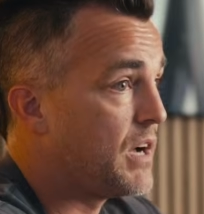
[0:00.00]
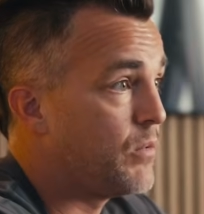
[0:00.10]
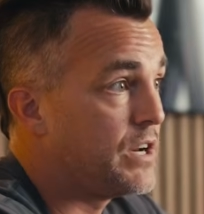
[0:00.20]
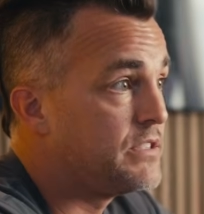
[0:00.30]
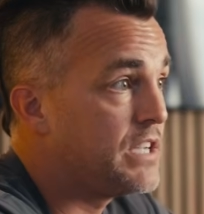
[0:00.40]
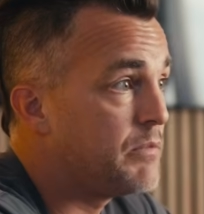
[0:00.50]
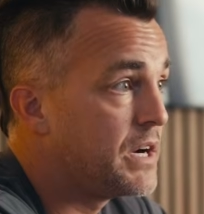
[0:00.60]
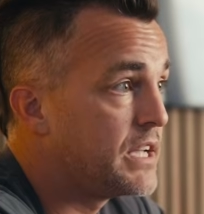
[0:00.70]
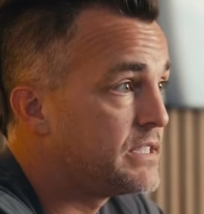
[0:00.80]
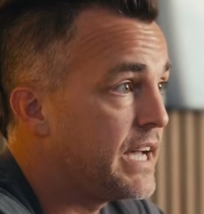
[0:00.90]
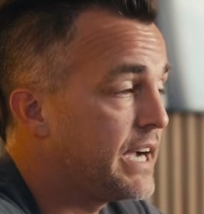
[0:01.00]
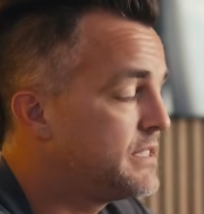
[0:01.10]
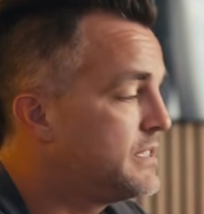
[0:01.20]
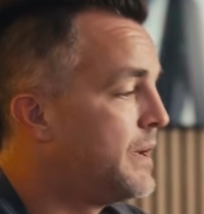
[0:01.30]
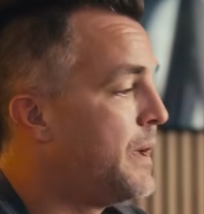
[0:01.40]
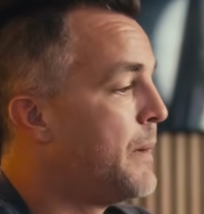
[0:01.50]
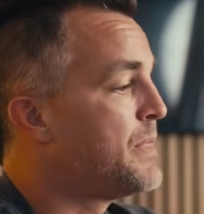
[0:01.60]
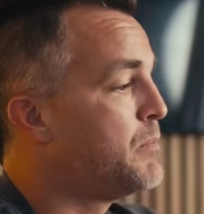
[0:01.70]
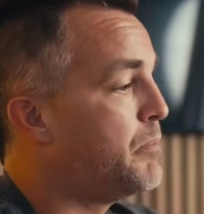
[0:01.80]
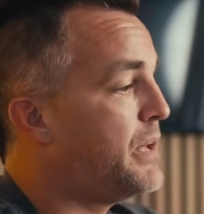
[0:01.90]
I wanted to save money on taxes.
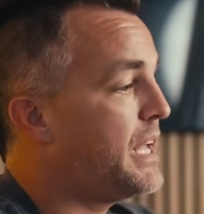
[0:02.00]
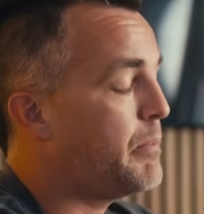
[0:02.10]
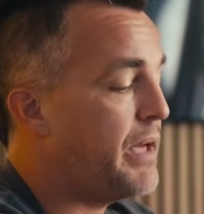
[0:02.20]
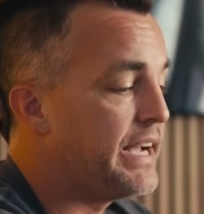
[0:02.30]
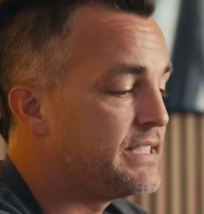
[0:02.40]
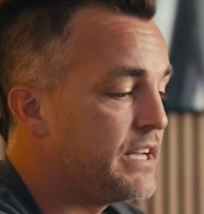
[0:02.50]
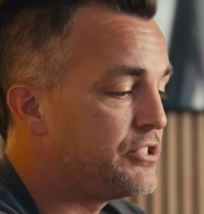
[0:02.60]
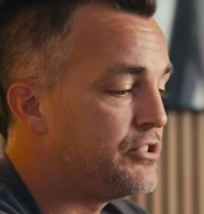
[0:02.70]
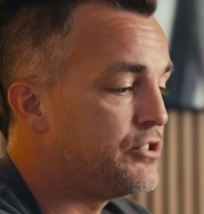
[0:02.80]
But B, paying attention